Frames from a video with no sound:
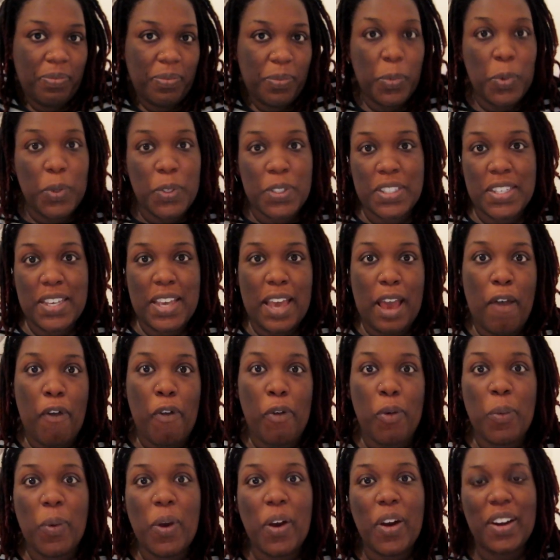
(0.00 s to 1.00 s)
we'll see
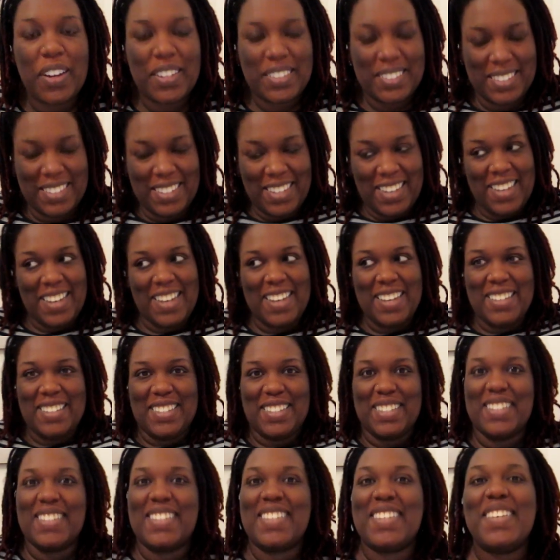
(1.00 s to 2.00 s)
how it works.
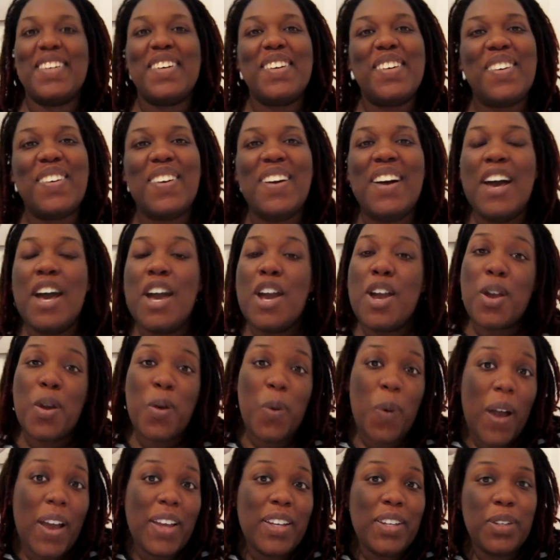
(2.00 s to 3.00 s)
It's still
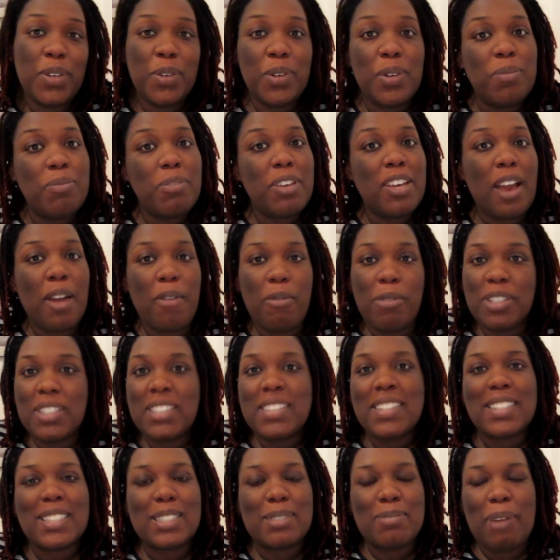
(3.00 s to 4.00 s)
quite new to me. I
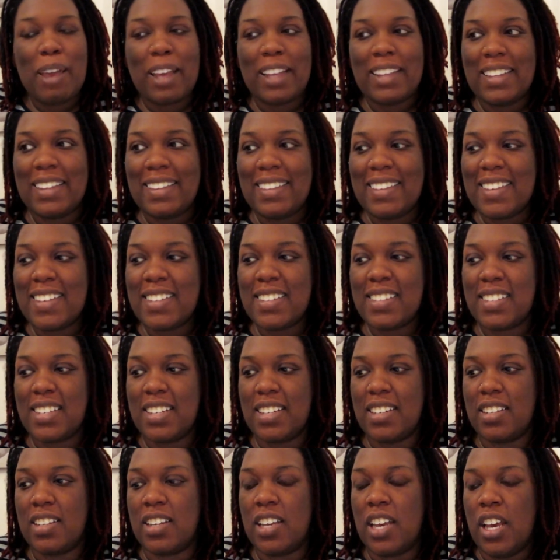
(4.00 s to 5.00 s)
wasn't expecting this,
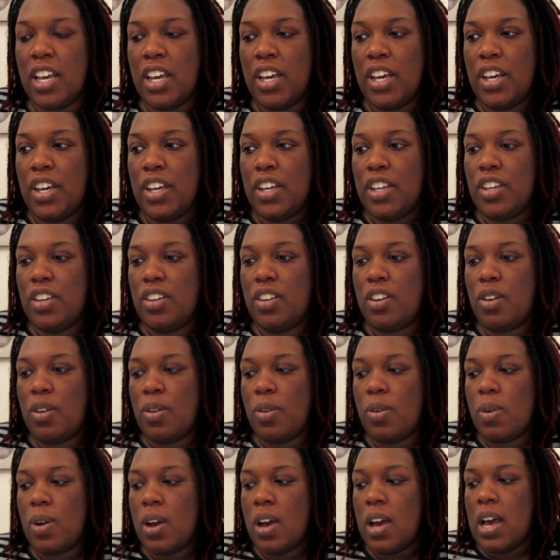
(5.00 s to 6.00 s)
and you
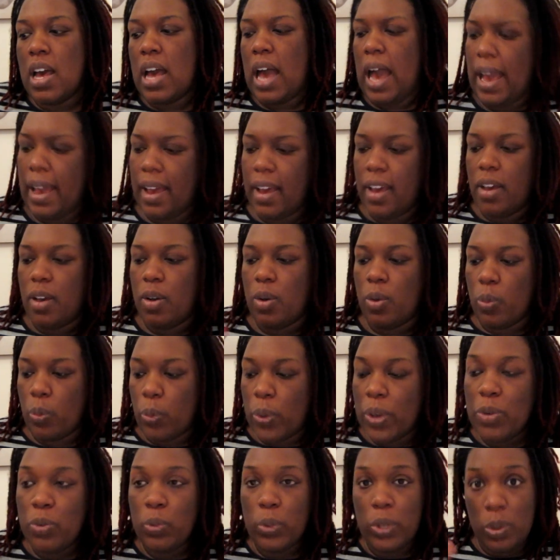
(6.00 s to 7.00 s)
know,
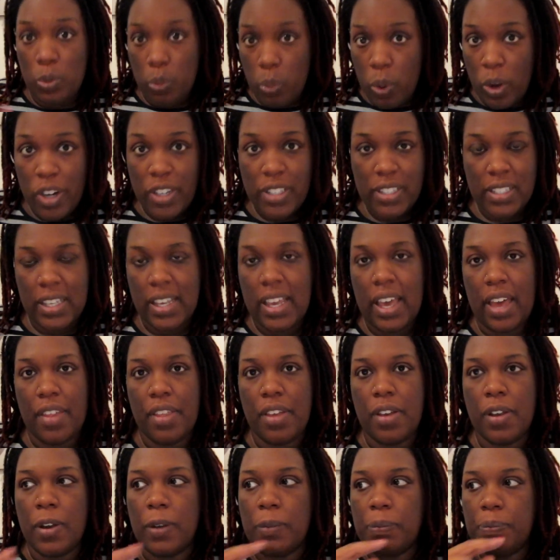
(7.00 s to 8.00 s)
when we were
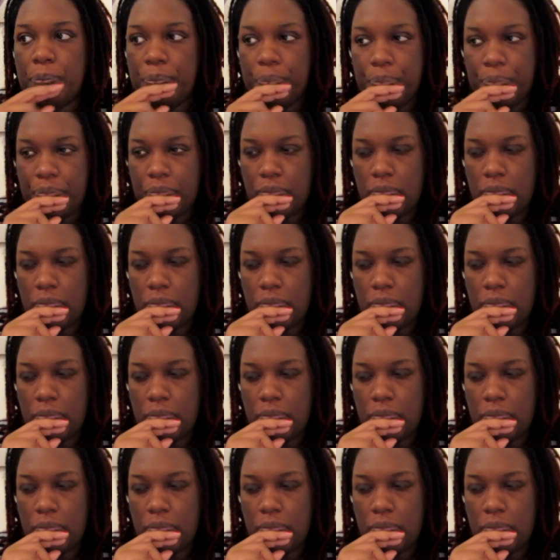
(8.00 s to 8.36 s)
together,